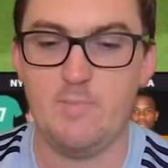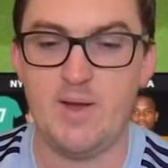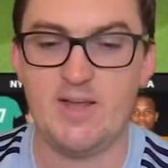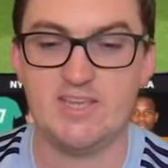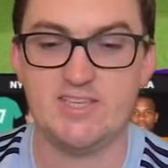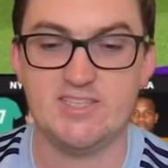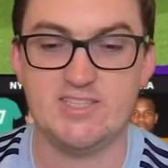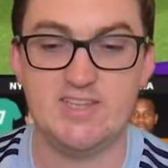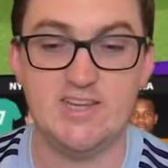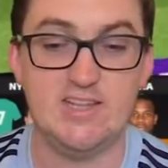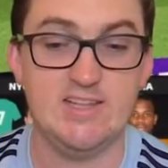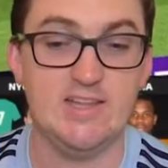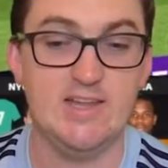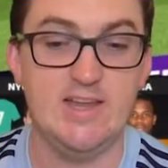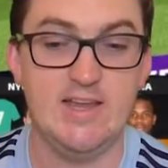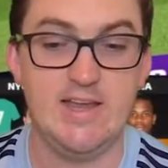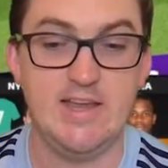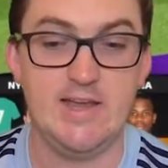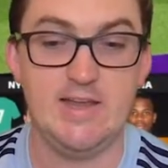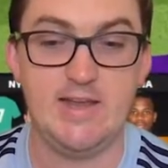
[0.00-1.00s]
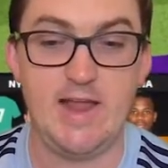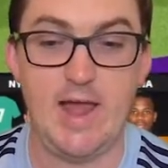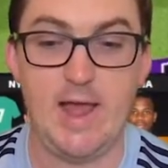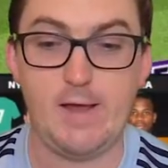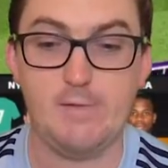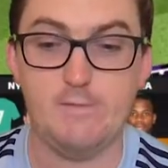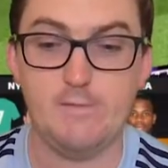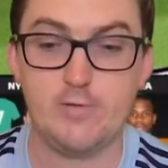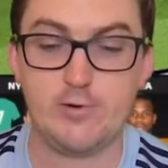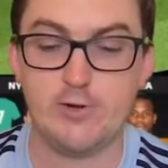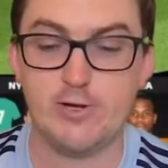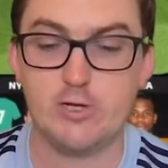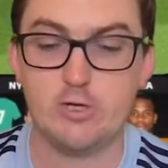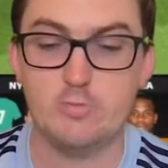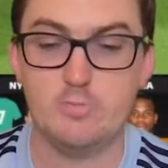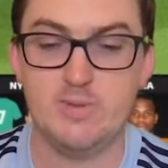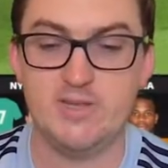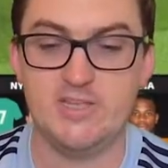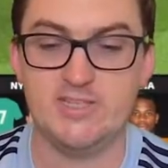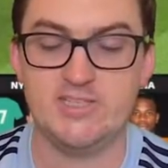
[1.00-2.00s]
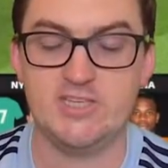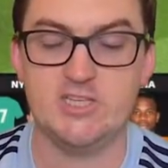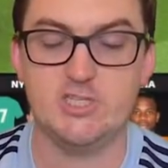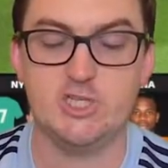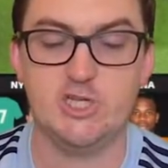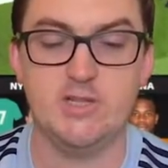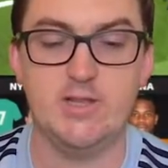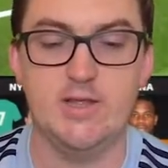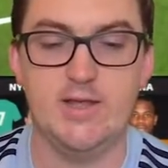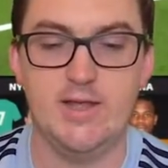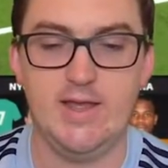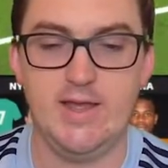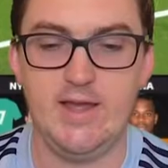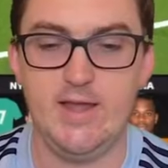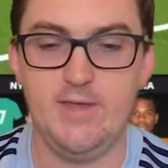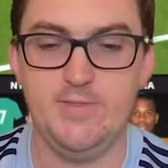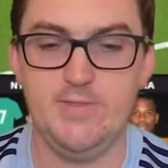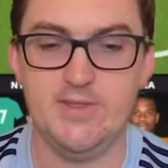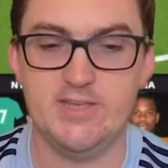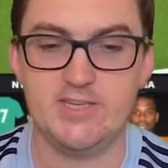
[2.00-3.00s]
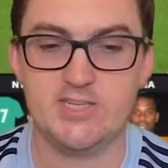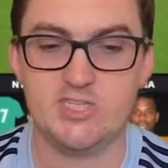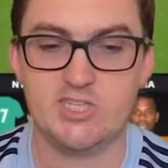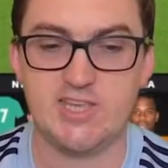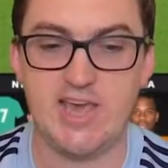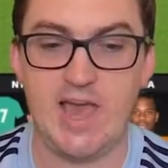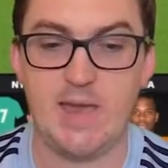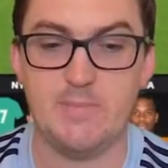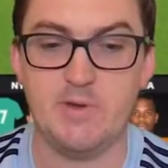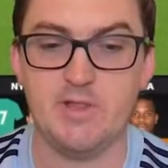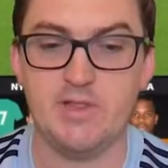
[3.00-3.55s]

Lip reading: but still in a very good position in this game.